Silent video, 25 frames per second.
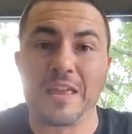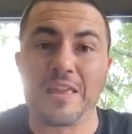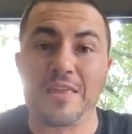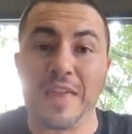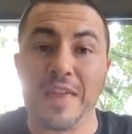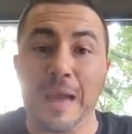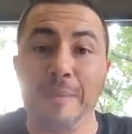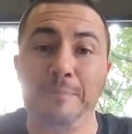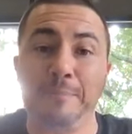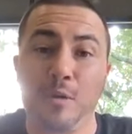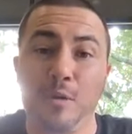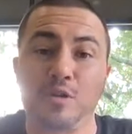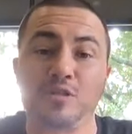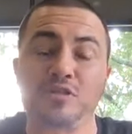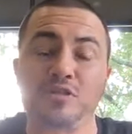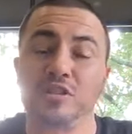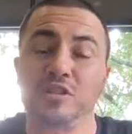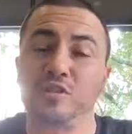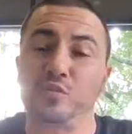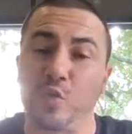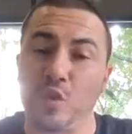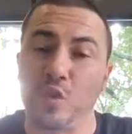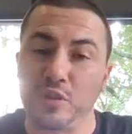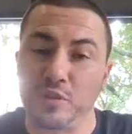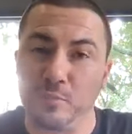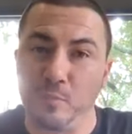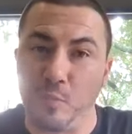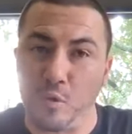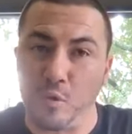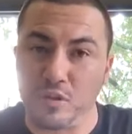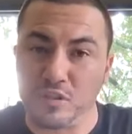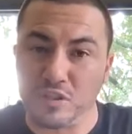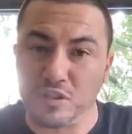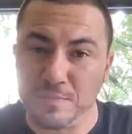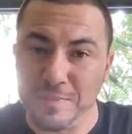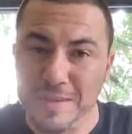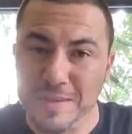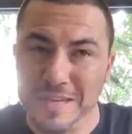That person's worth more
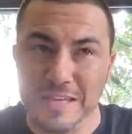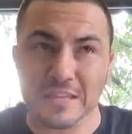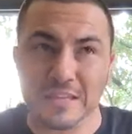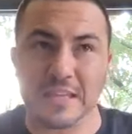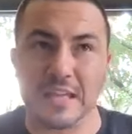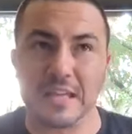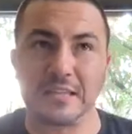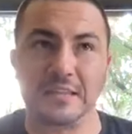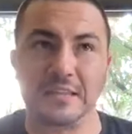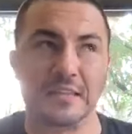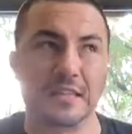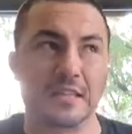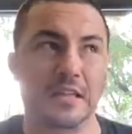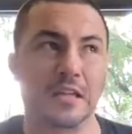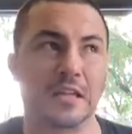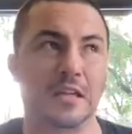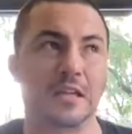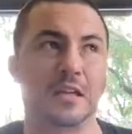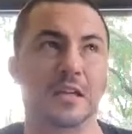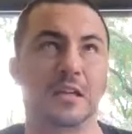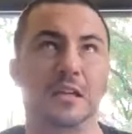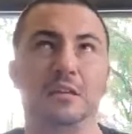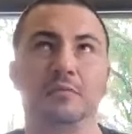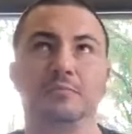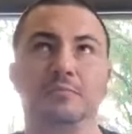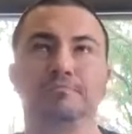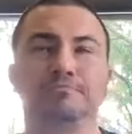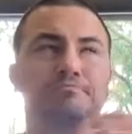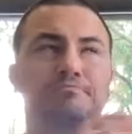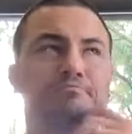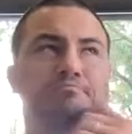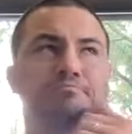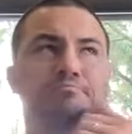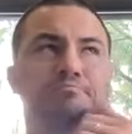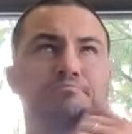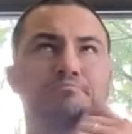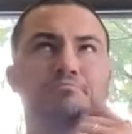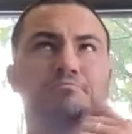to me than the
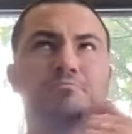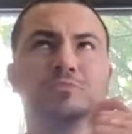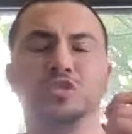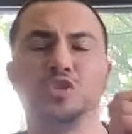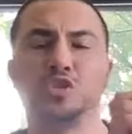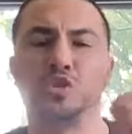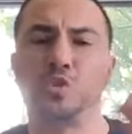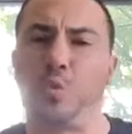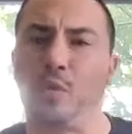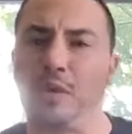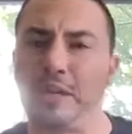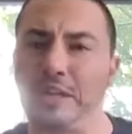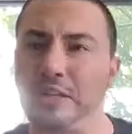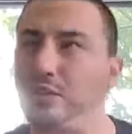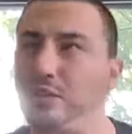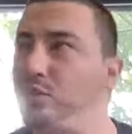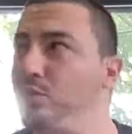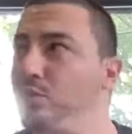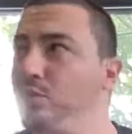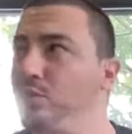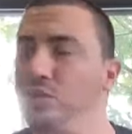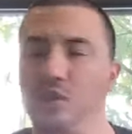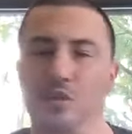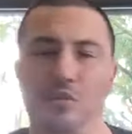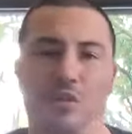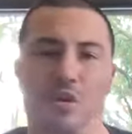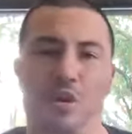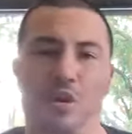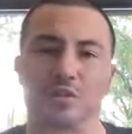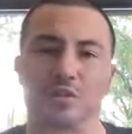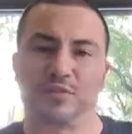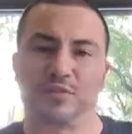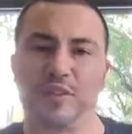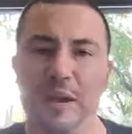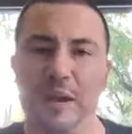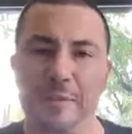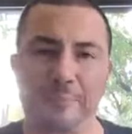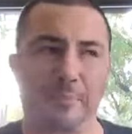22 year
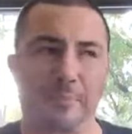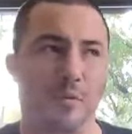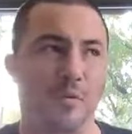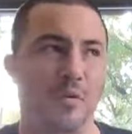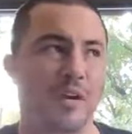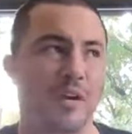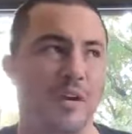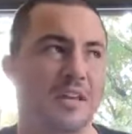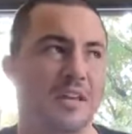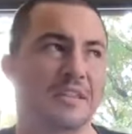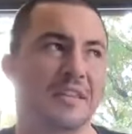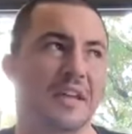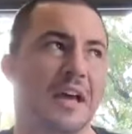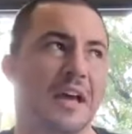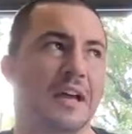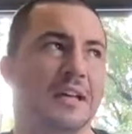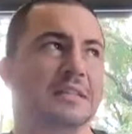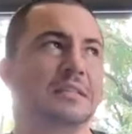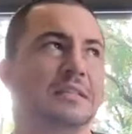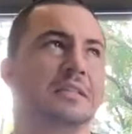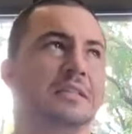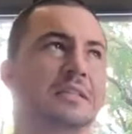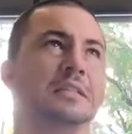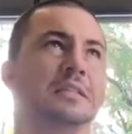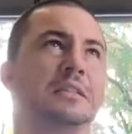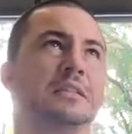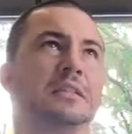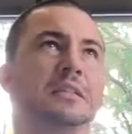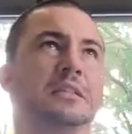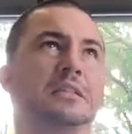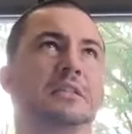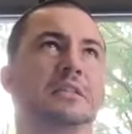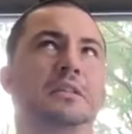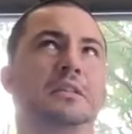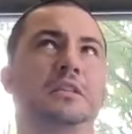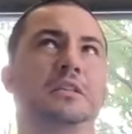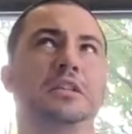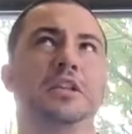fat boy that,
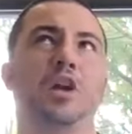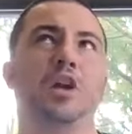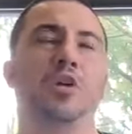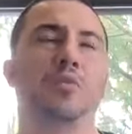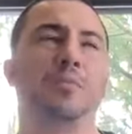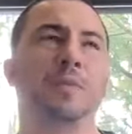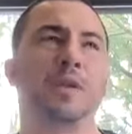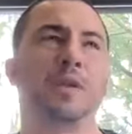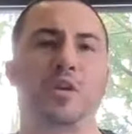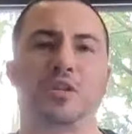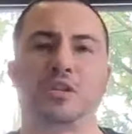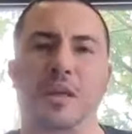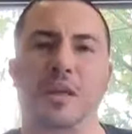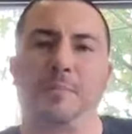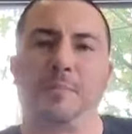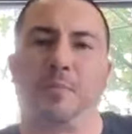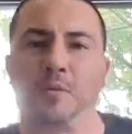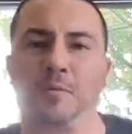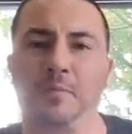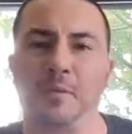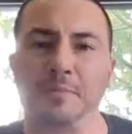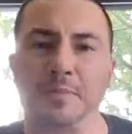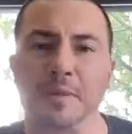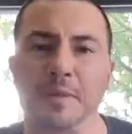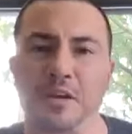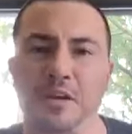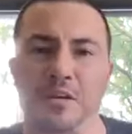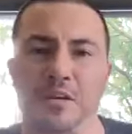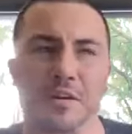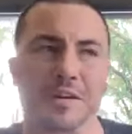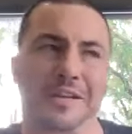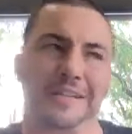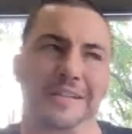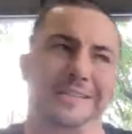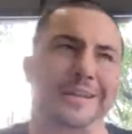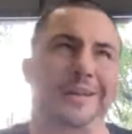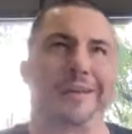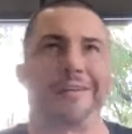you know, because I bought him a beer,
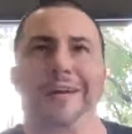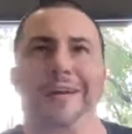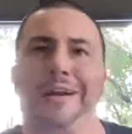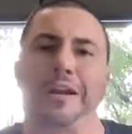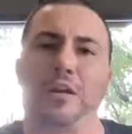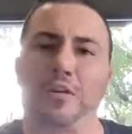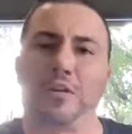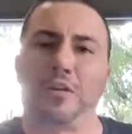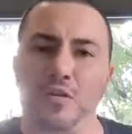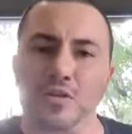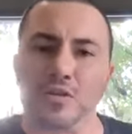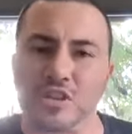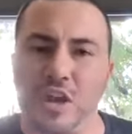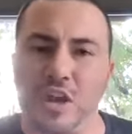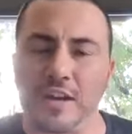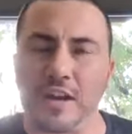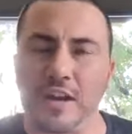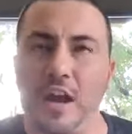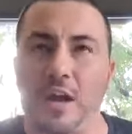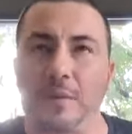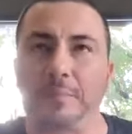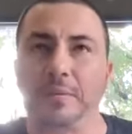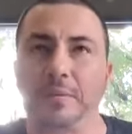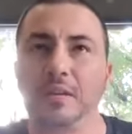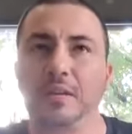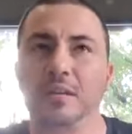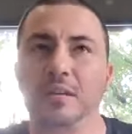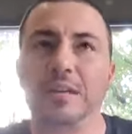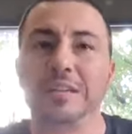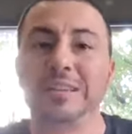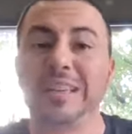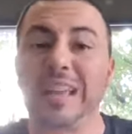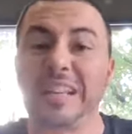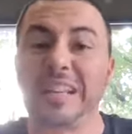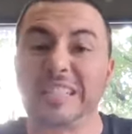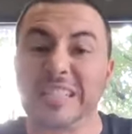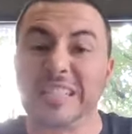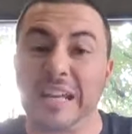he said, all right, I'll go sign up.
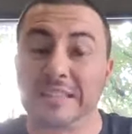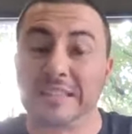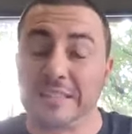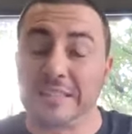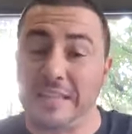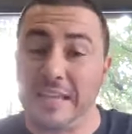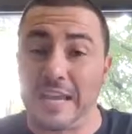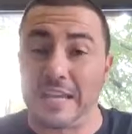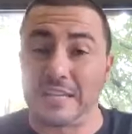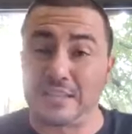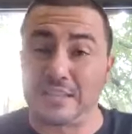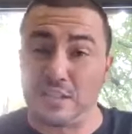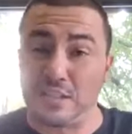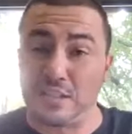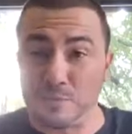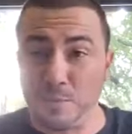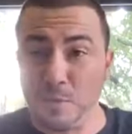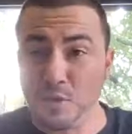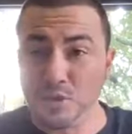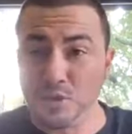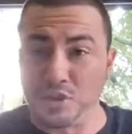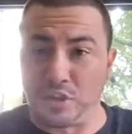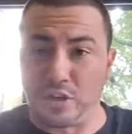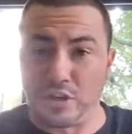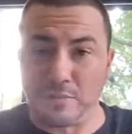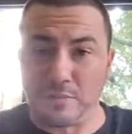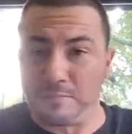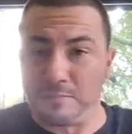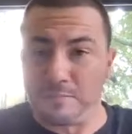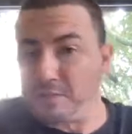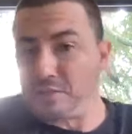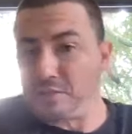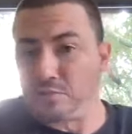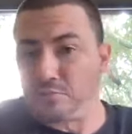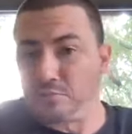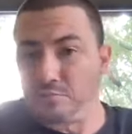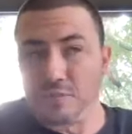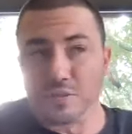And that's not to cast aspersion on him.
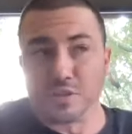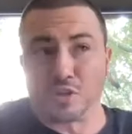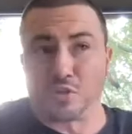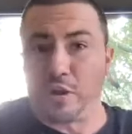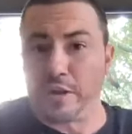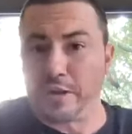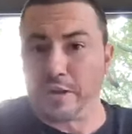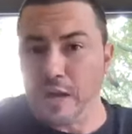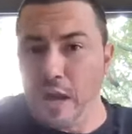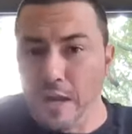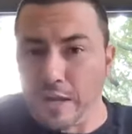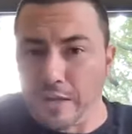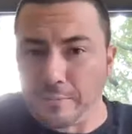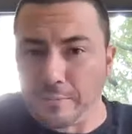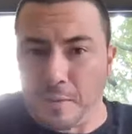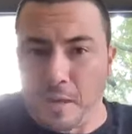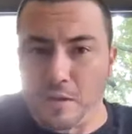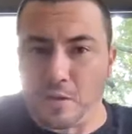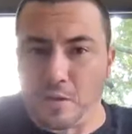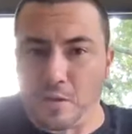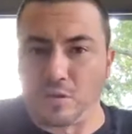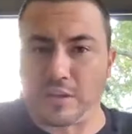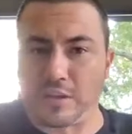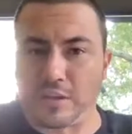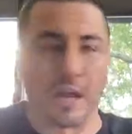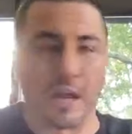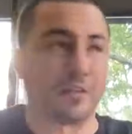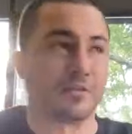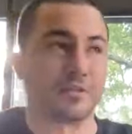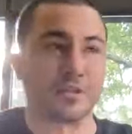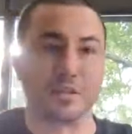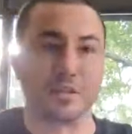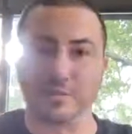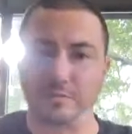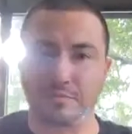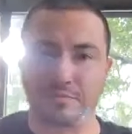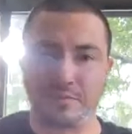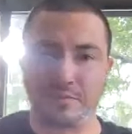He's a, he's a great guy by all accounts.
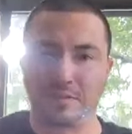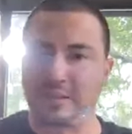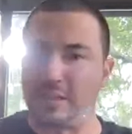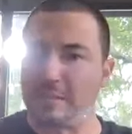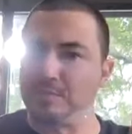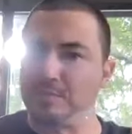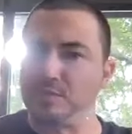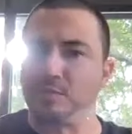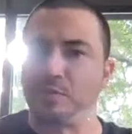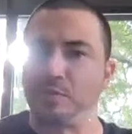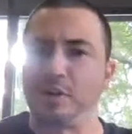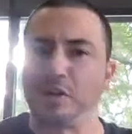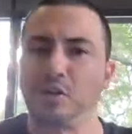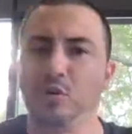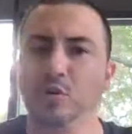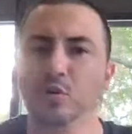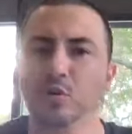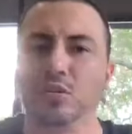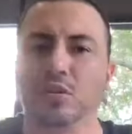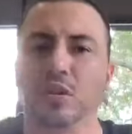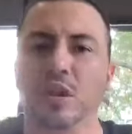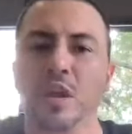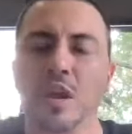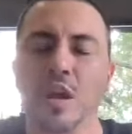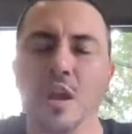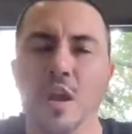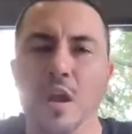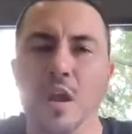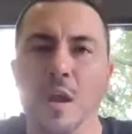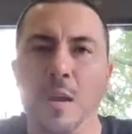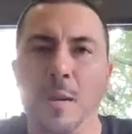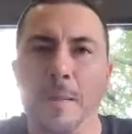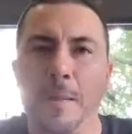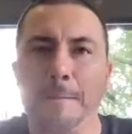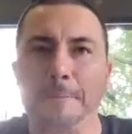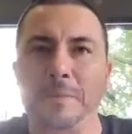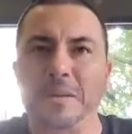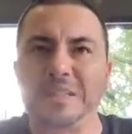He seems pretty cool.
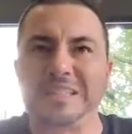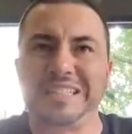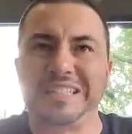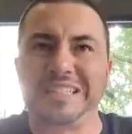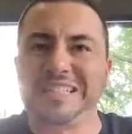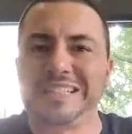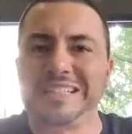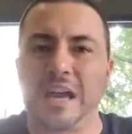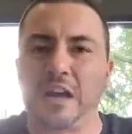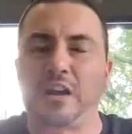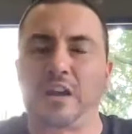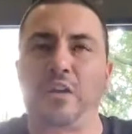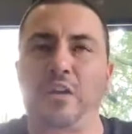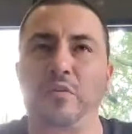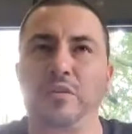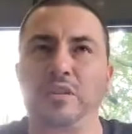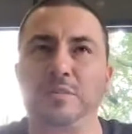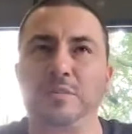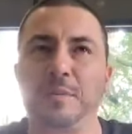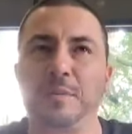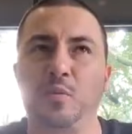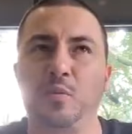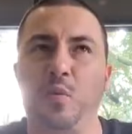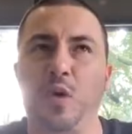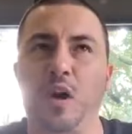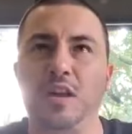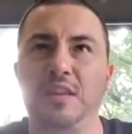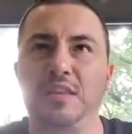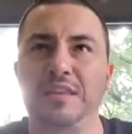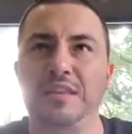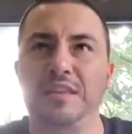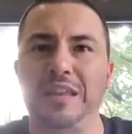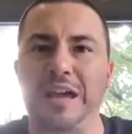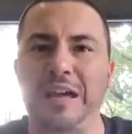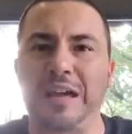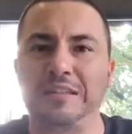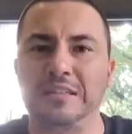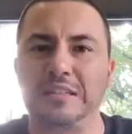But he's not going to be
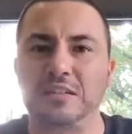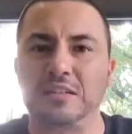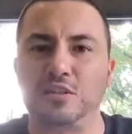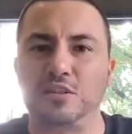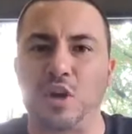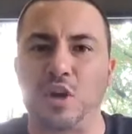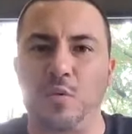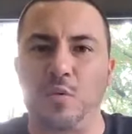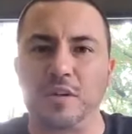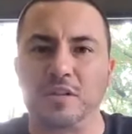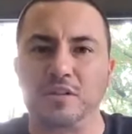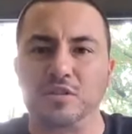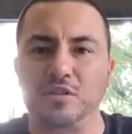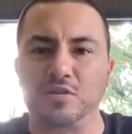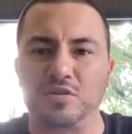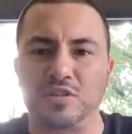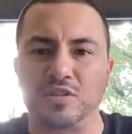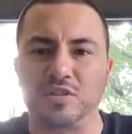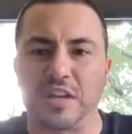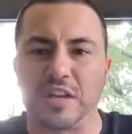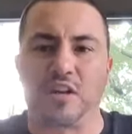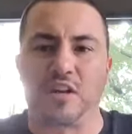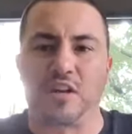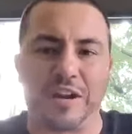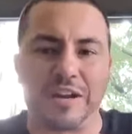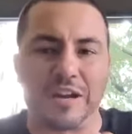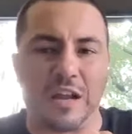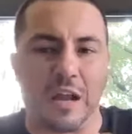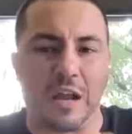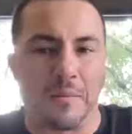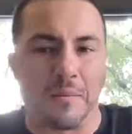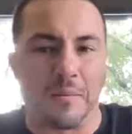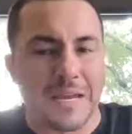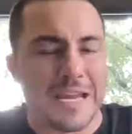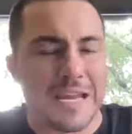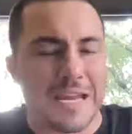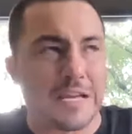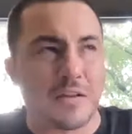one that is going to say, all right,
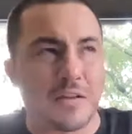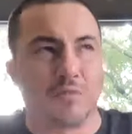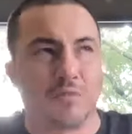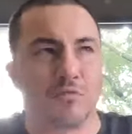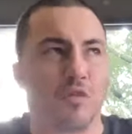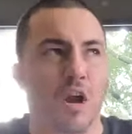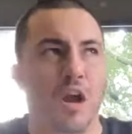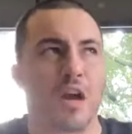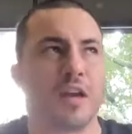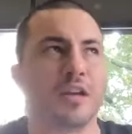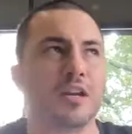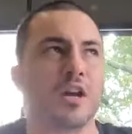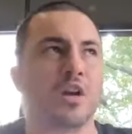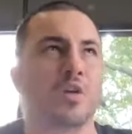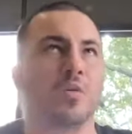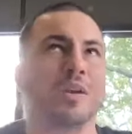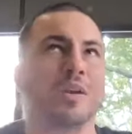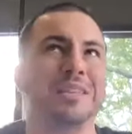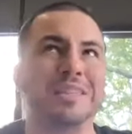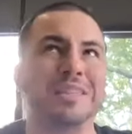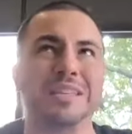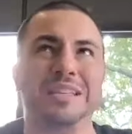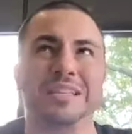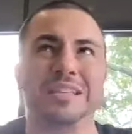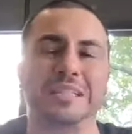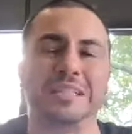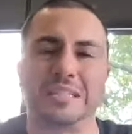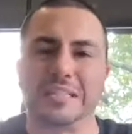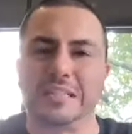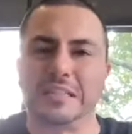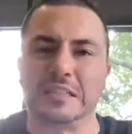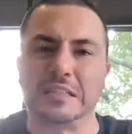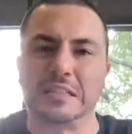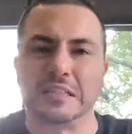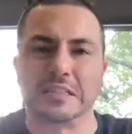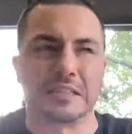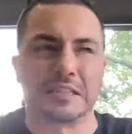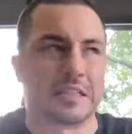I'm in Rhino and this
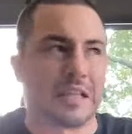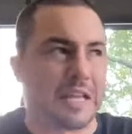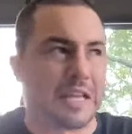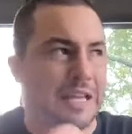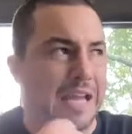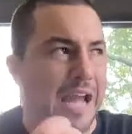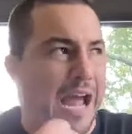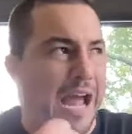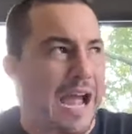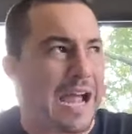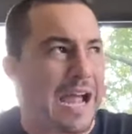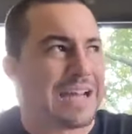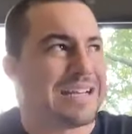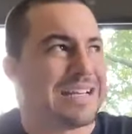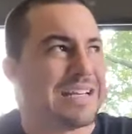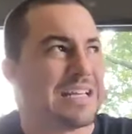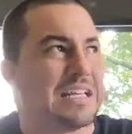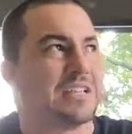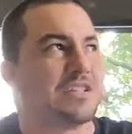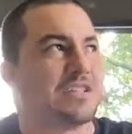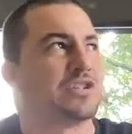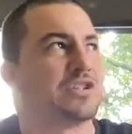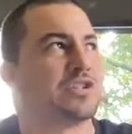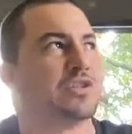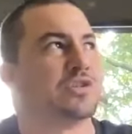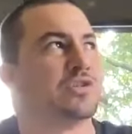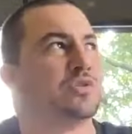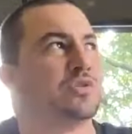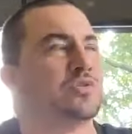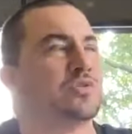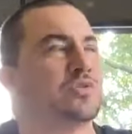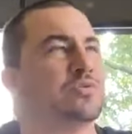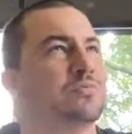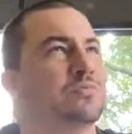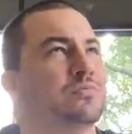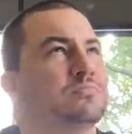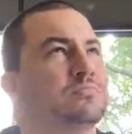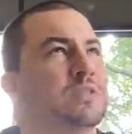is like, I need
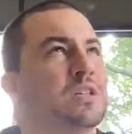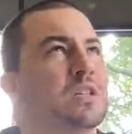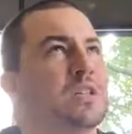to.